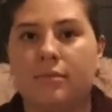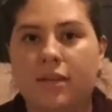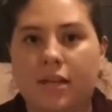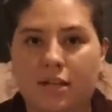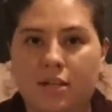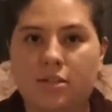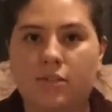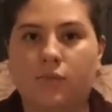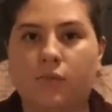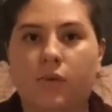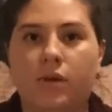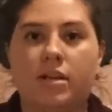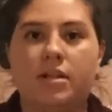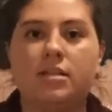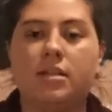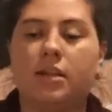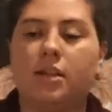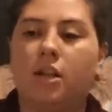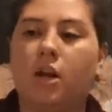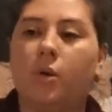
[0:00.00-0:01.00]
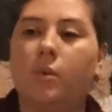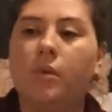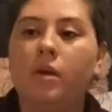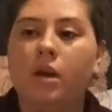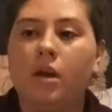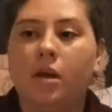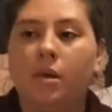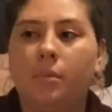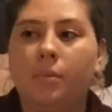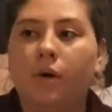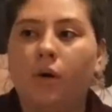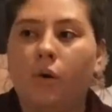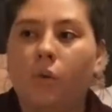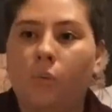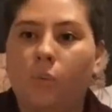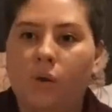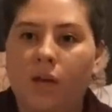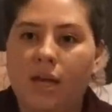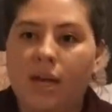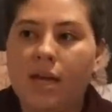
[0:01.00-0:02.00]
get a divorce, you know,
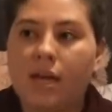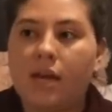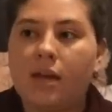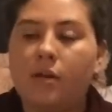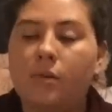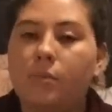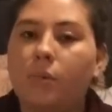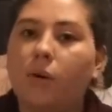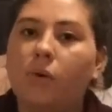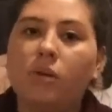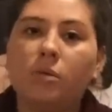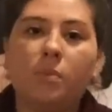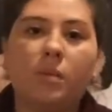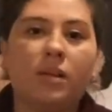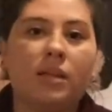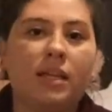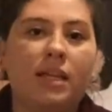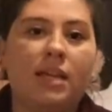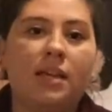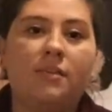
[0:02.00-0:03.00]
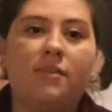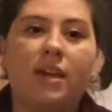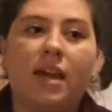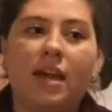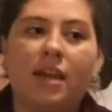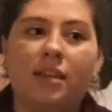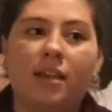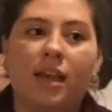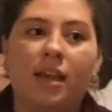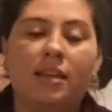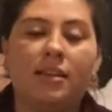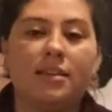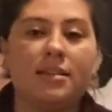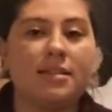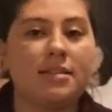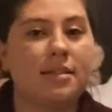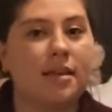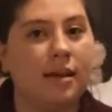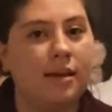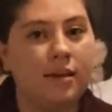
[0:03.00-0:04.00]
but we both believe in like this
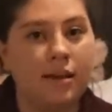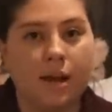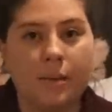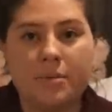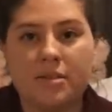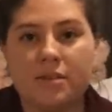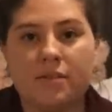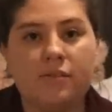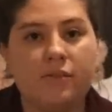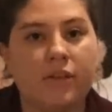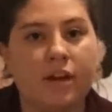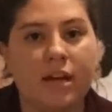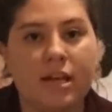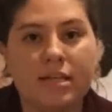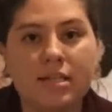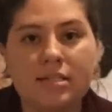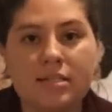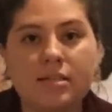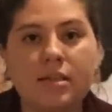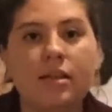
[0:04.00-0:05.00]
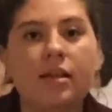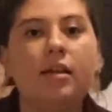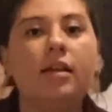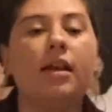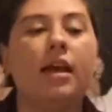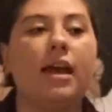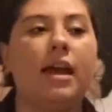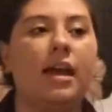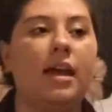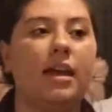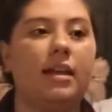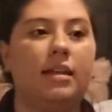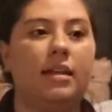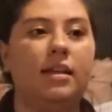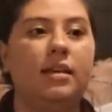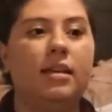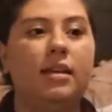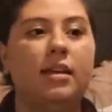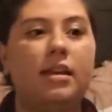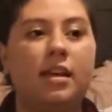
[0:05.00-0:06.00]
is not an option for us
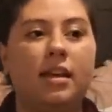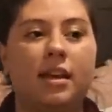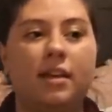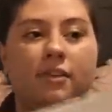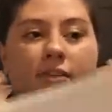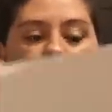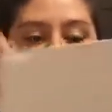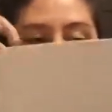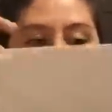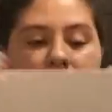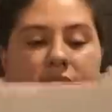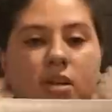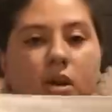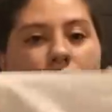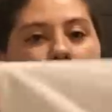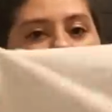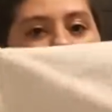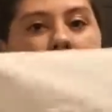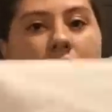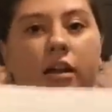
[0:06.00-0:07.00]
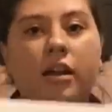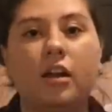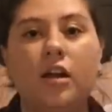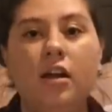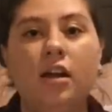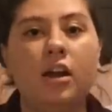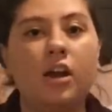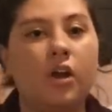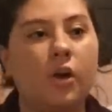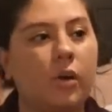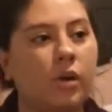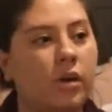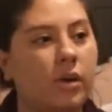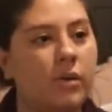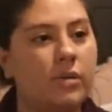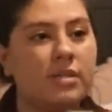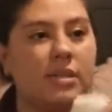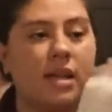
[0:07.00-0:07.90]
and if things go wrong or go